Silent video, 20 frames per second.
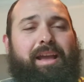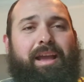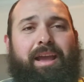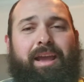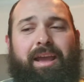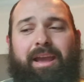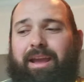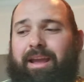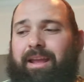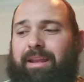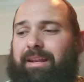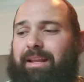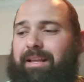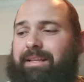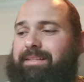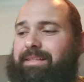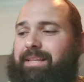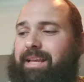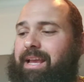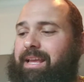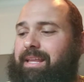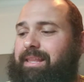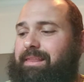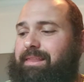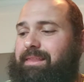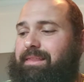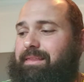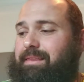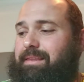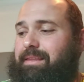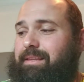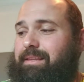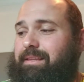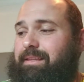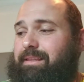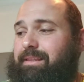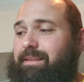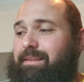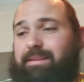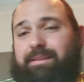and let's say
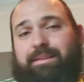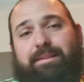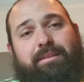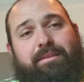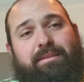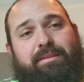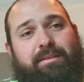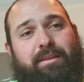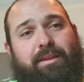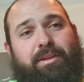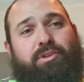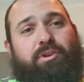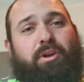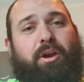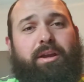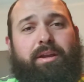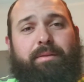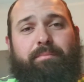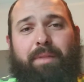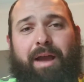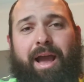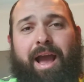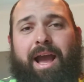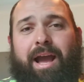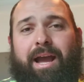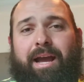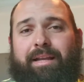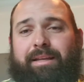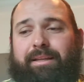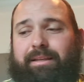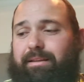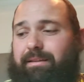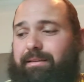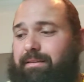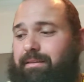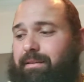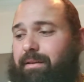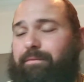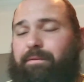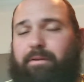the truck behind
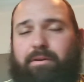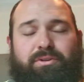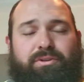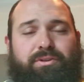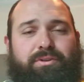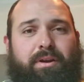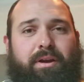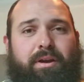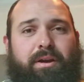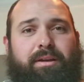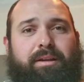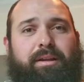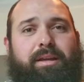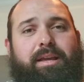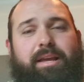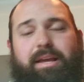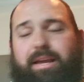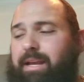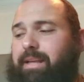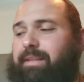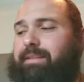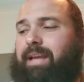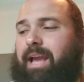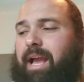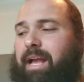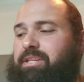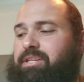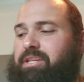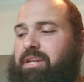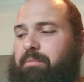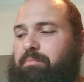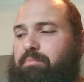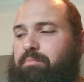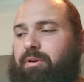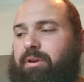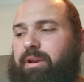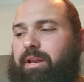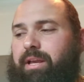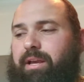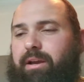the first truck it's catching him
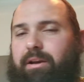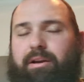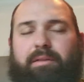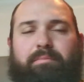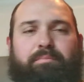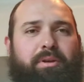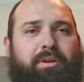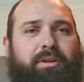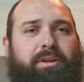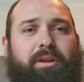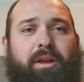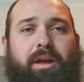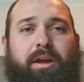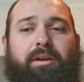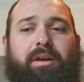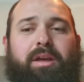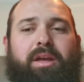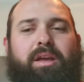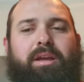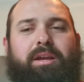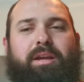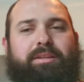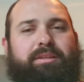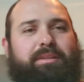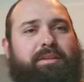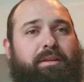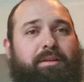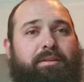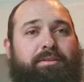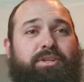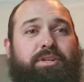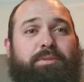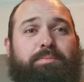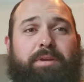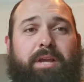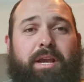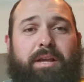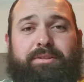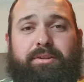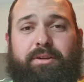pretty good. But, you know, because
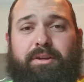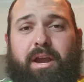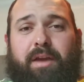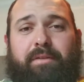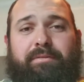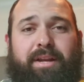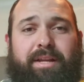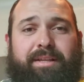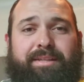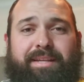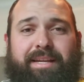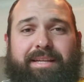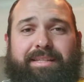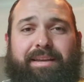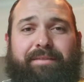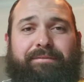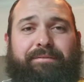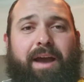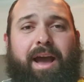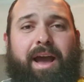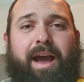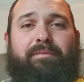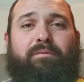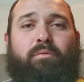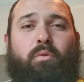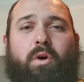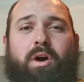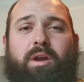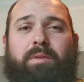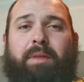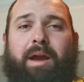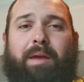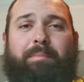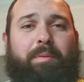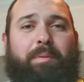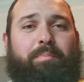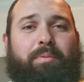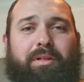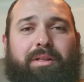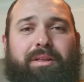just because they're going at 65, one might
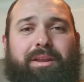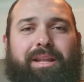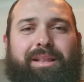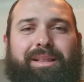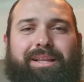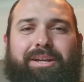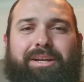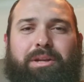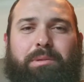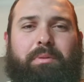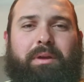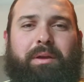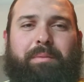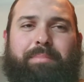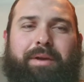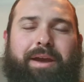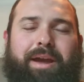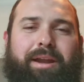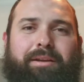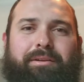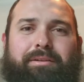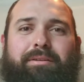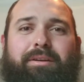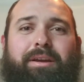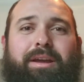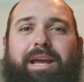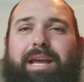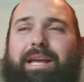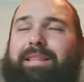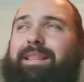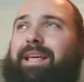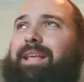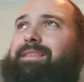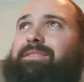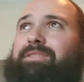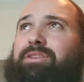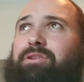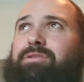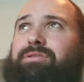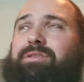be pulling a little bit better.
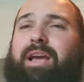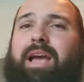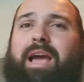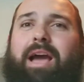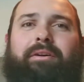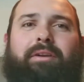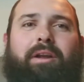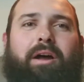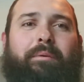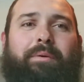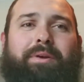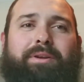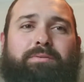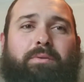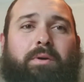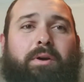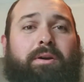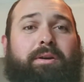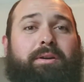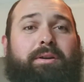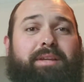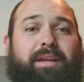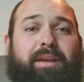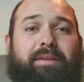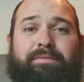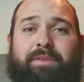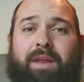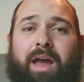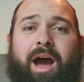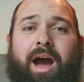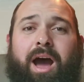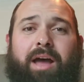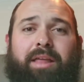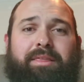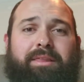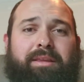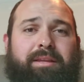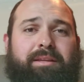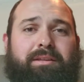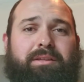That's usually how it always works. If
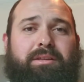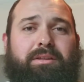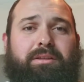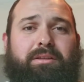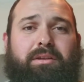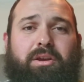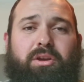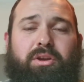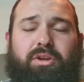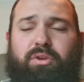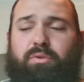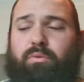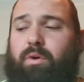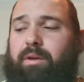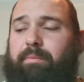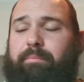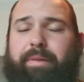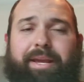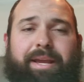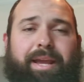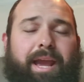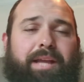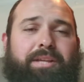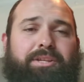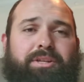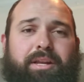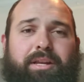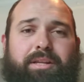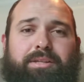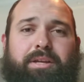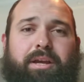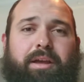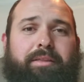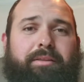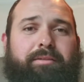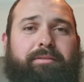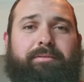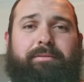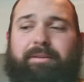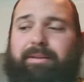not, then you wouldn't be catching each
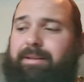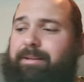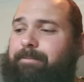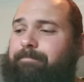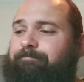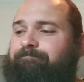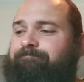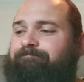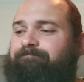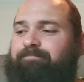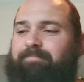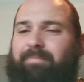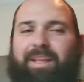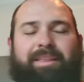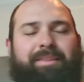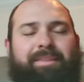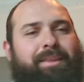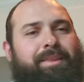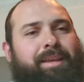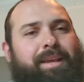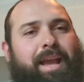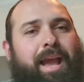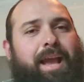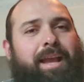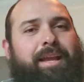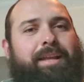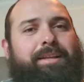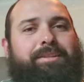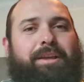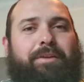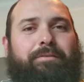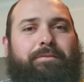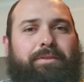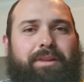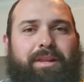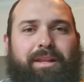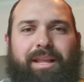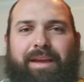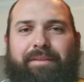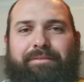other. And then the guy gets over
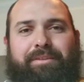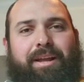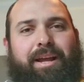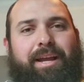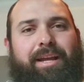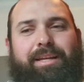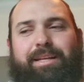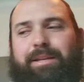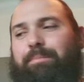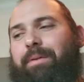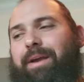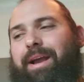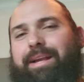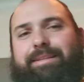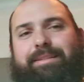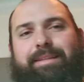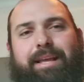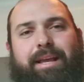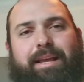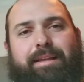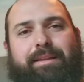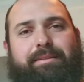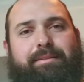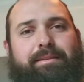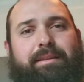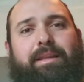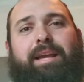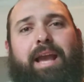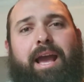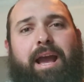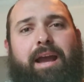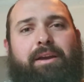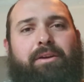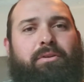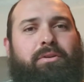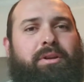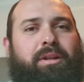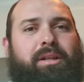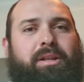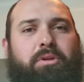in the left lane to pass that the guy
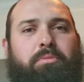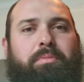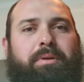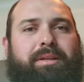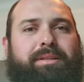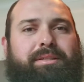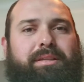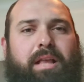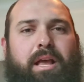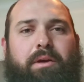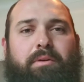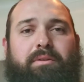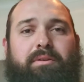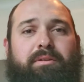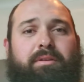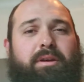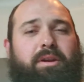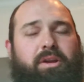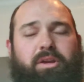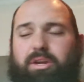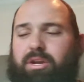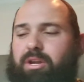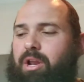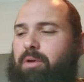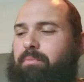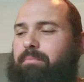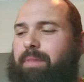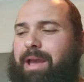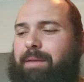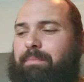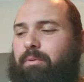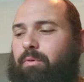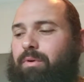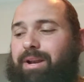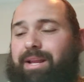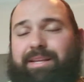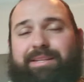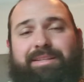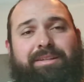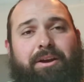going a little bit slower. You know, maybe
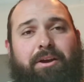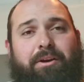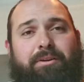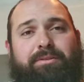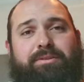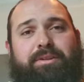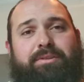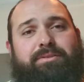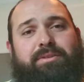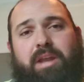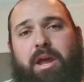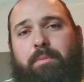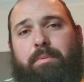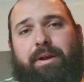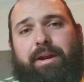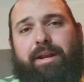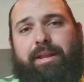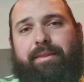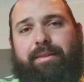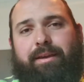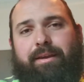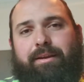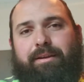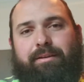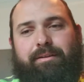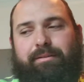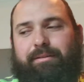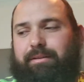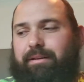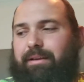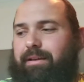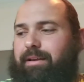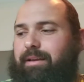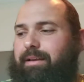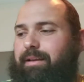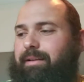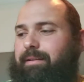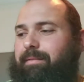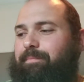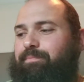when he starts, there's nobody there,
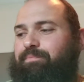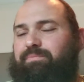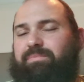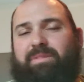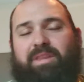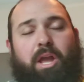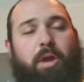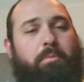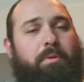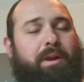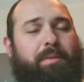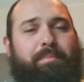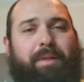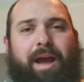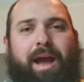nobody